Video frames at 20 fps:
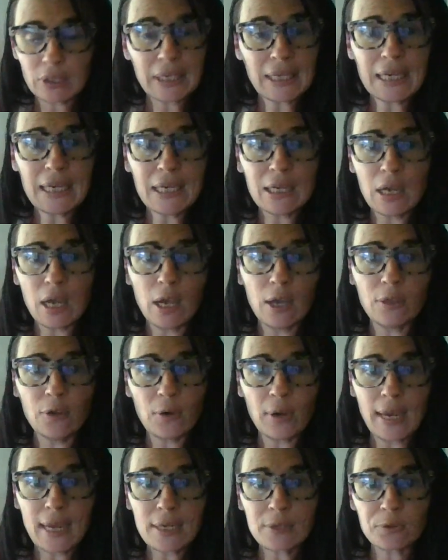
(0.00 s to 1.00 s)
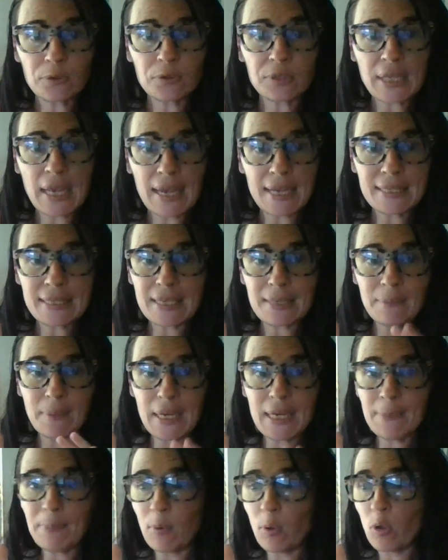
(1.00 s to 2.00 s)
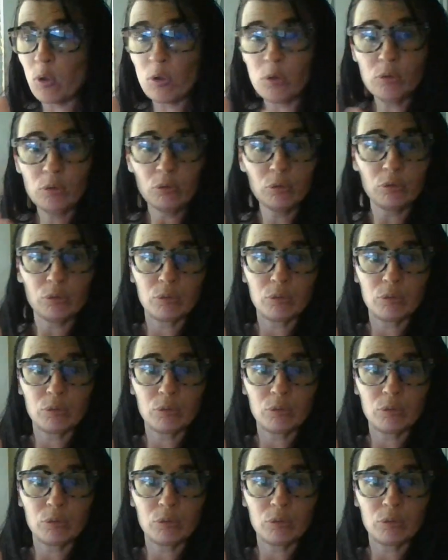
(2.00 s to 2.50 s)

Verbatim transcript: lead other exercising people